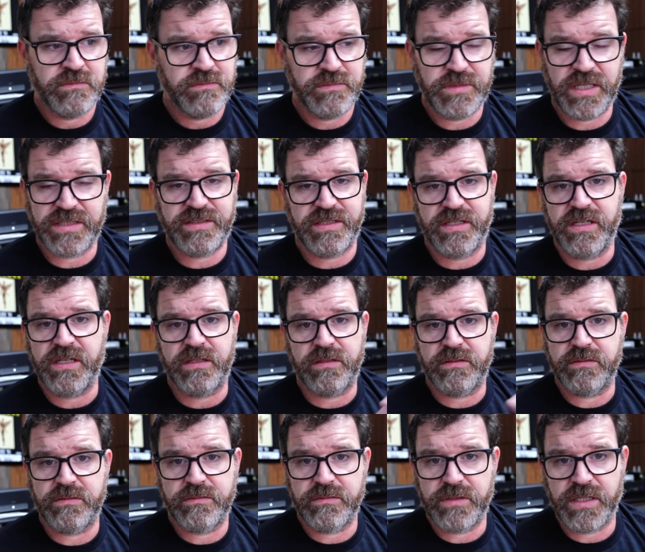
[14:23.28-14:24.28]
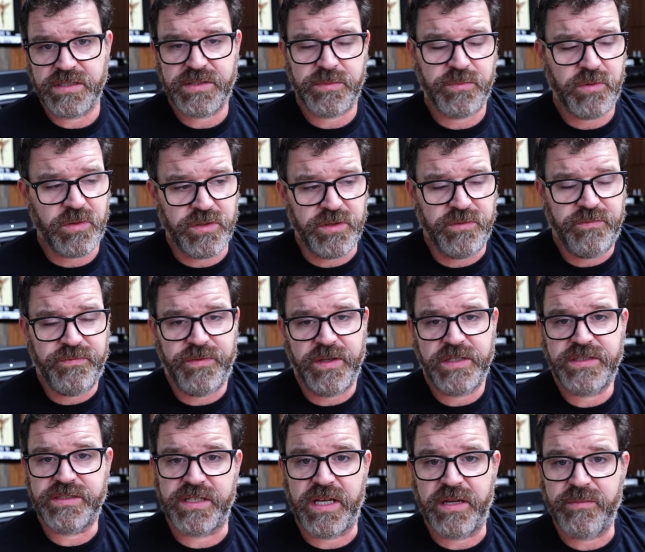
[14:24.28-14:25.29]
That's it. That's the problem. You
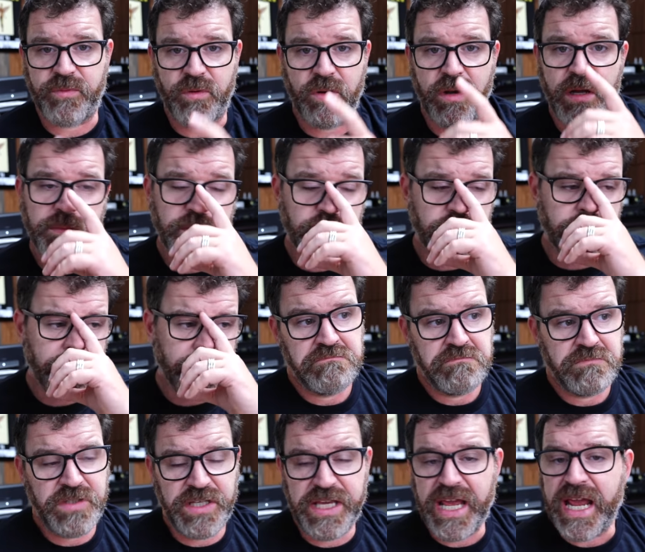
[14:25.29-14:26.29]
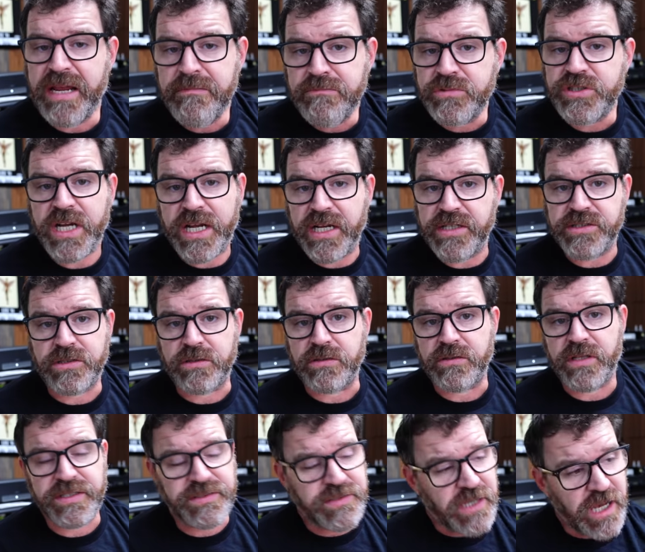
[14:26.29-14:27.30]
fix that problem. Game changer.
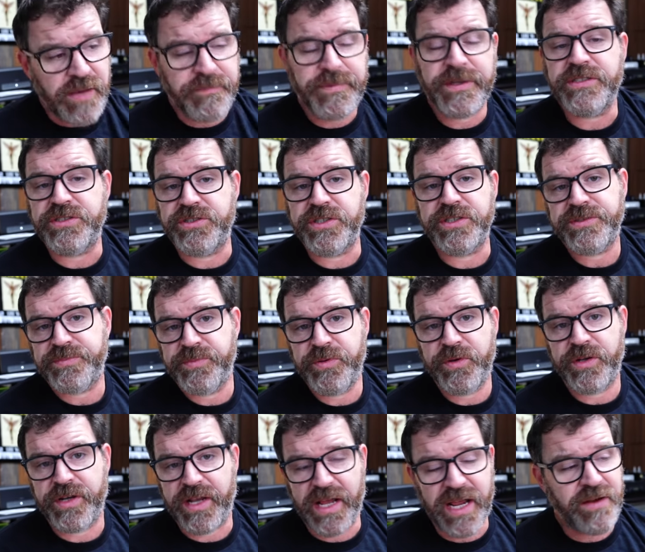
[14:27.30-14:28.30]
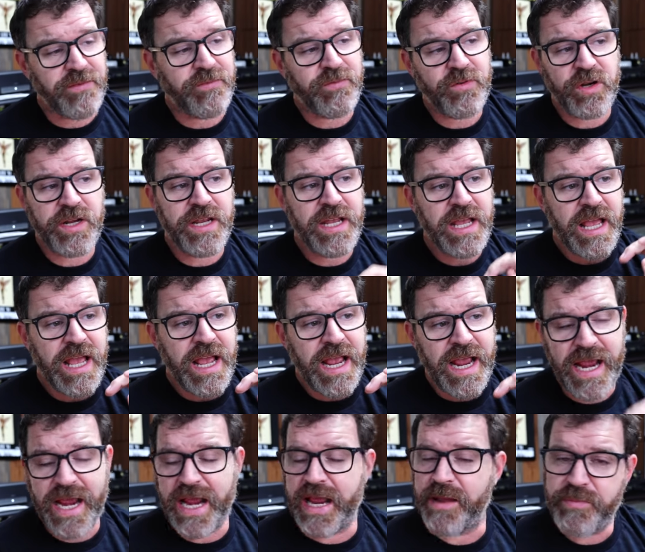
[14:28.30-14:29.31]
Like, Topping just put every
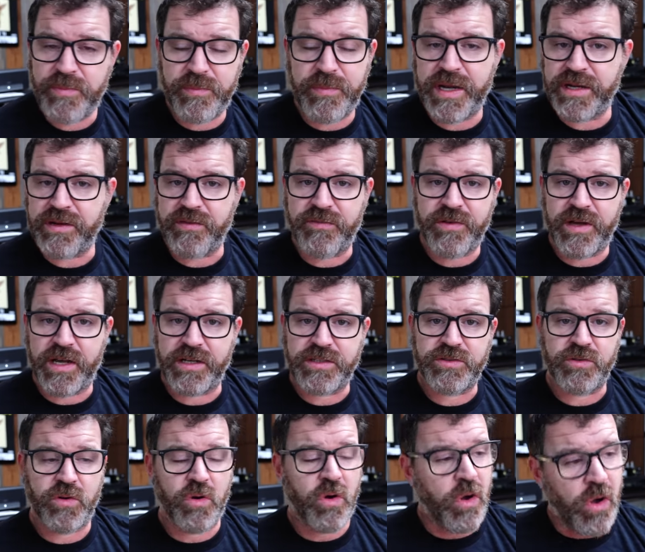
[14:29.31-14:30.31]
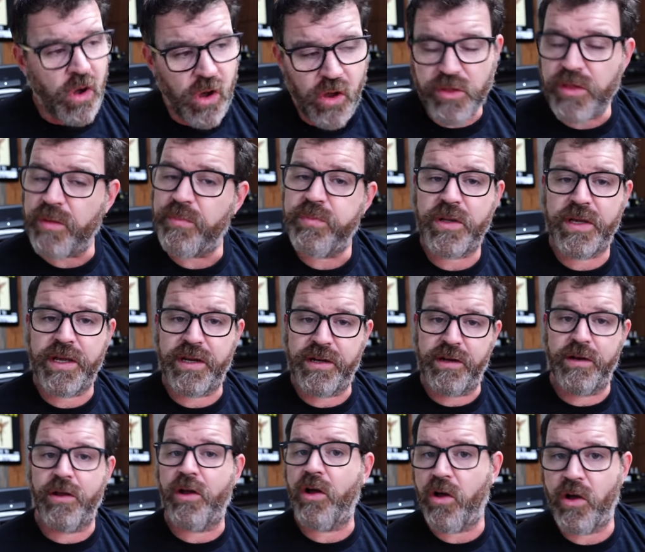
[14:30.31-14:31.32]
amp manufacturer on the
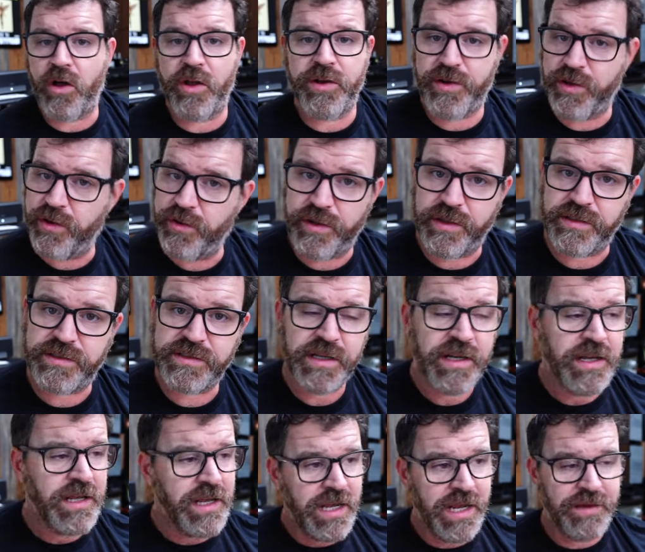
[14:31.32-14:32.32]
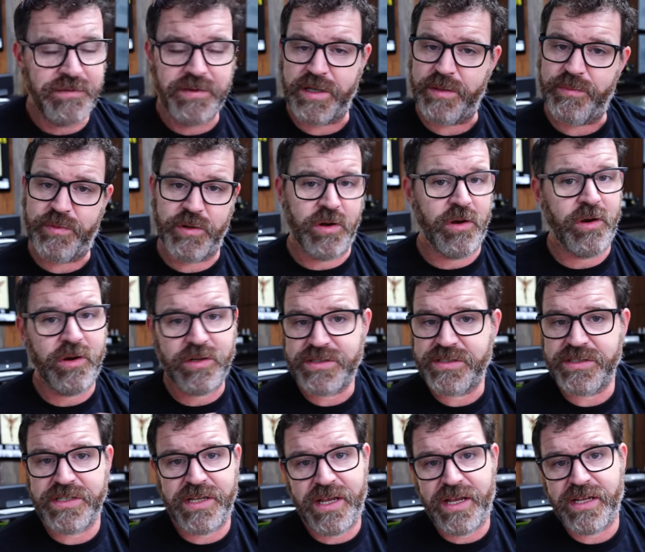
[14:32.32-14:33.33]
planet on notice. If you can put
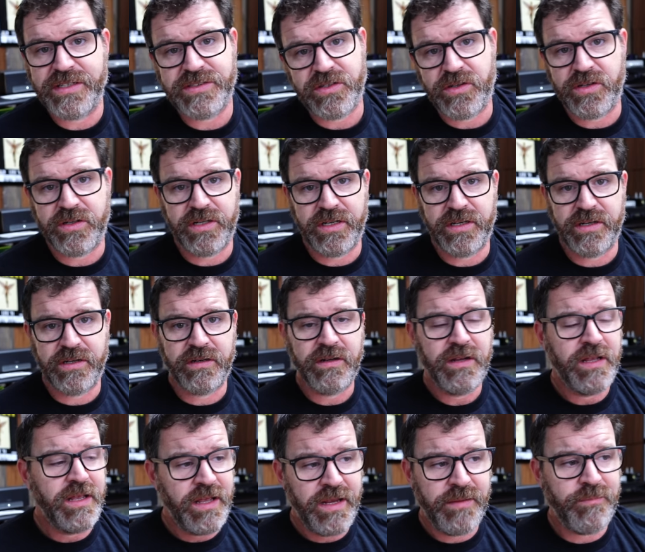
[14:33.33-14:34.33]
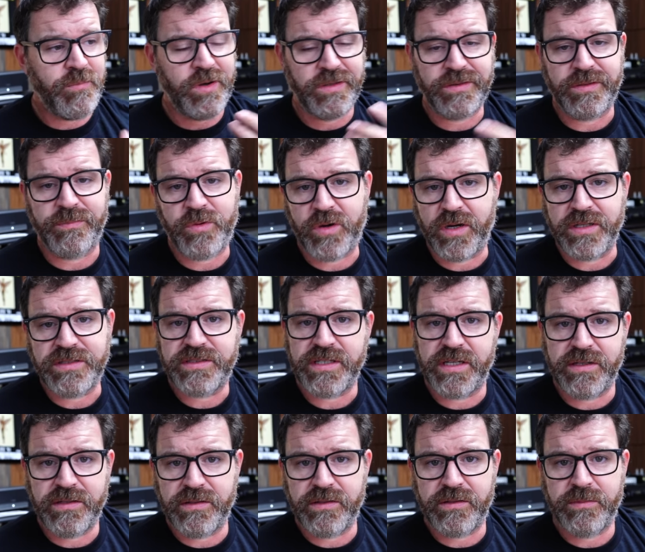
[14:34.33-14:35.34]
RCAs on here and bring the price
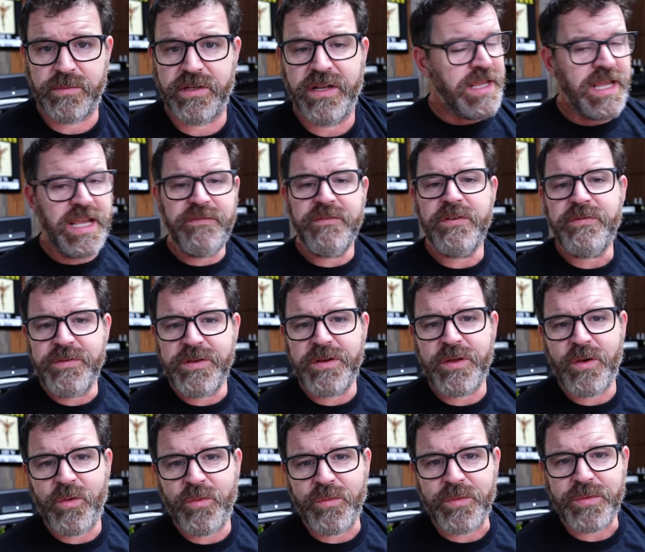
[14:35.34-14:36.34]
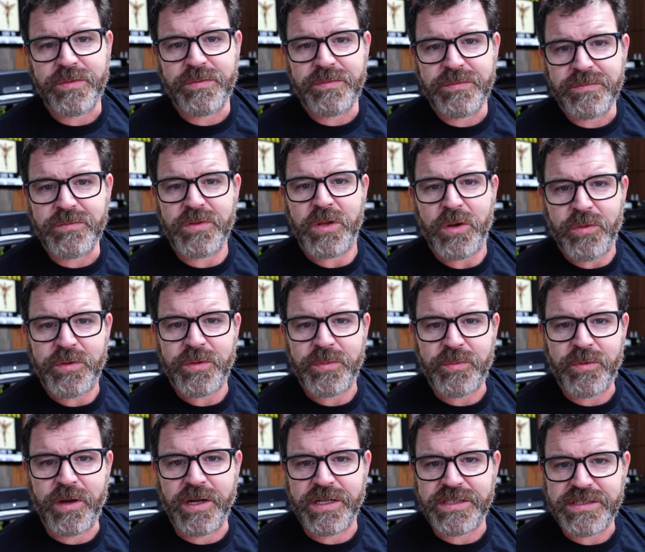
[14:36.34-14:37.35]
down a little bit. Even if you don't lower the
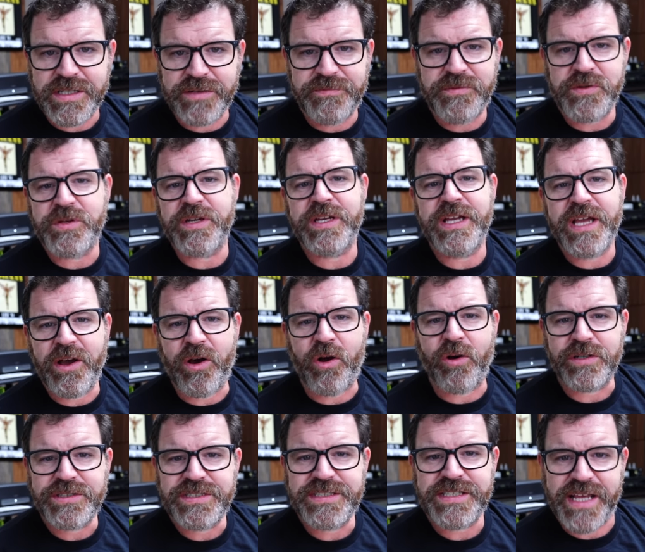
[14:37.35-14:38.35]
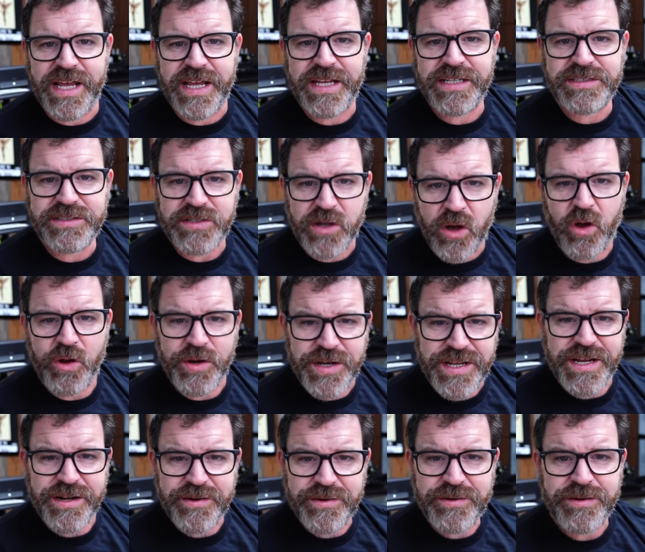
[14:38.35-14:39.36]
price, if you can get RCAs on
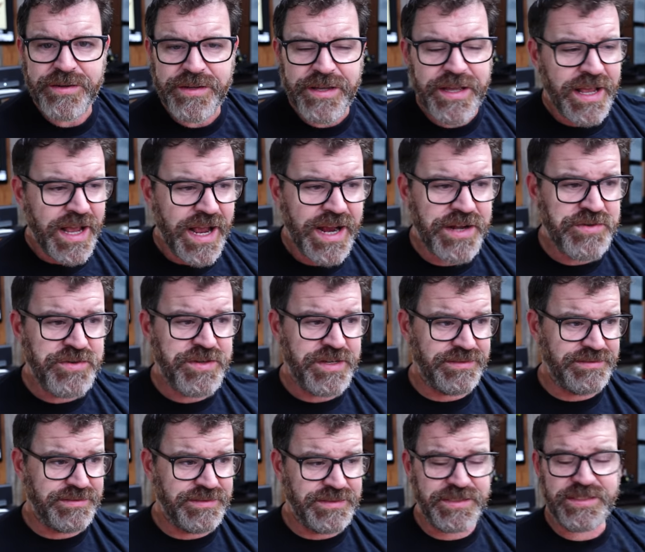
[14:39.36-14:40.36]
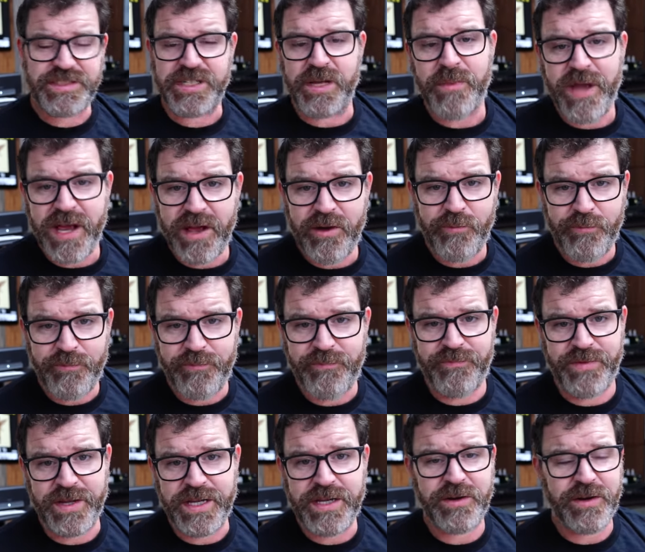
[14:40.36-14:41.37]
here, and you could somehow
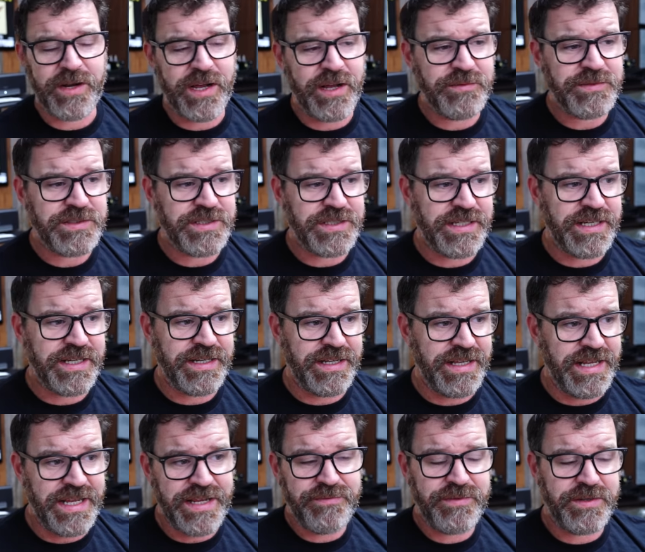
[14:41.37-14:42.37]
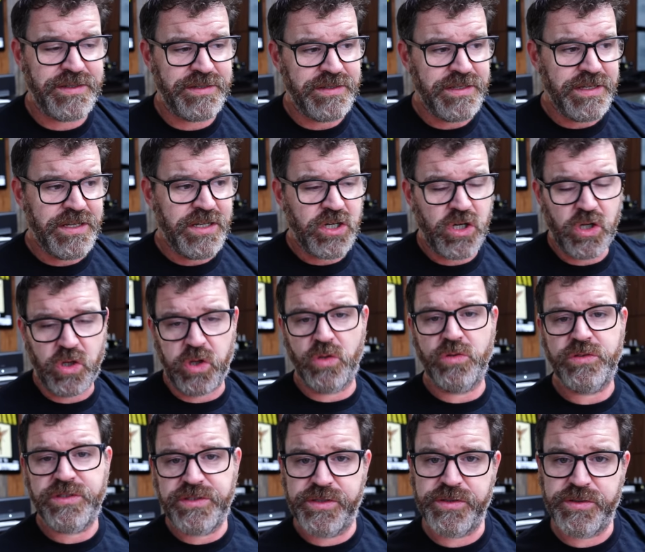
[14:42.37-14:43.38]
figure out to get even
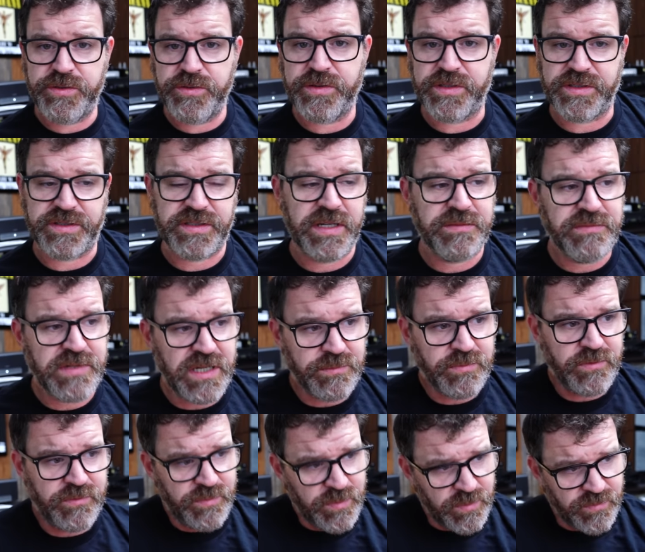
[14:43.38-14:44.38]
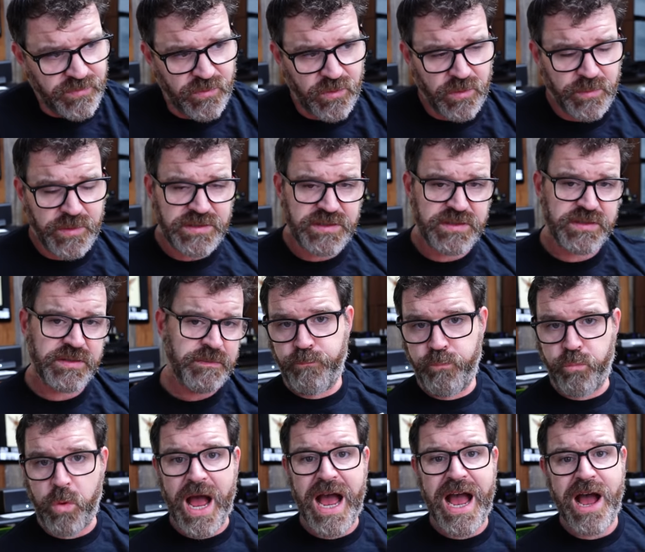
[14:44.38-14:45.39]
close to the same type of performance.
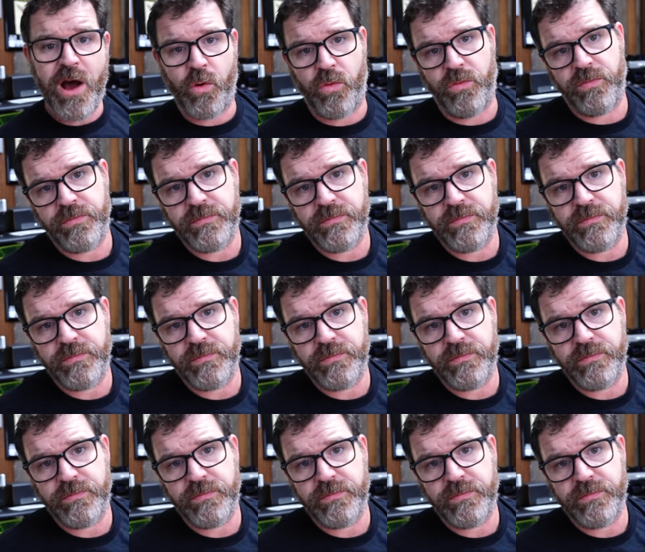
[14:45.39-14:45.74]
Wow.